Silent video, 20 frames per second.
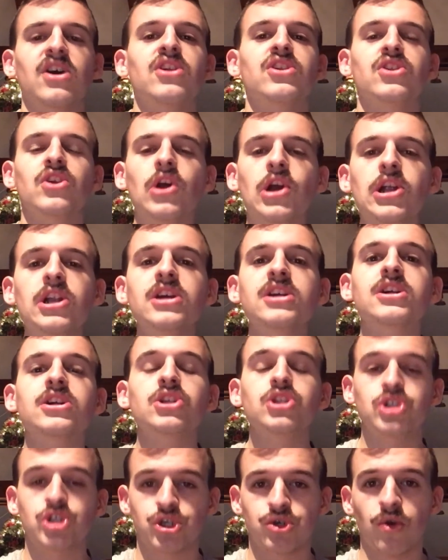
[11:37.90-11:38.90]
Learn to
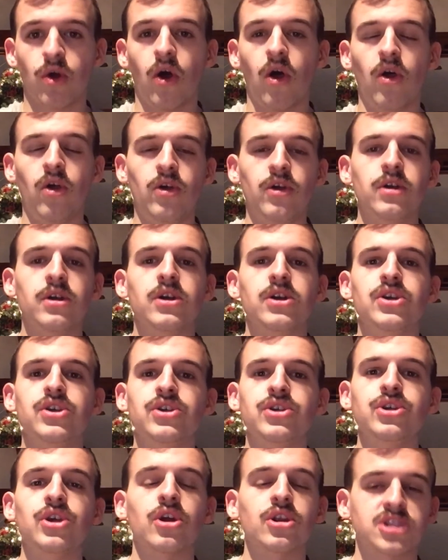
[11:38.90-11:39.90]
control
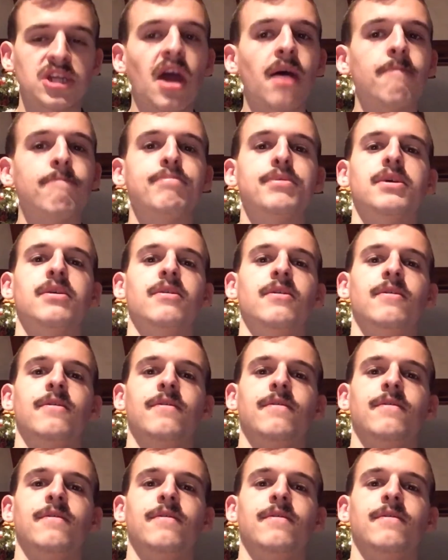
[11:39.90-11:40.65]
your temper.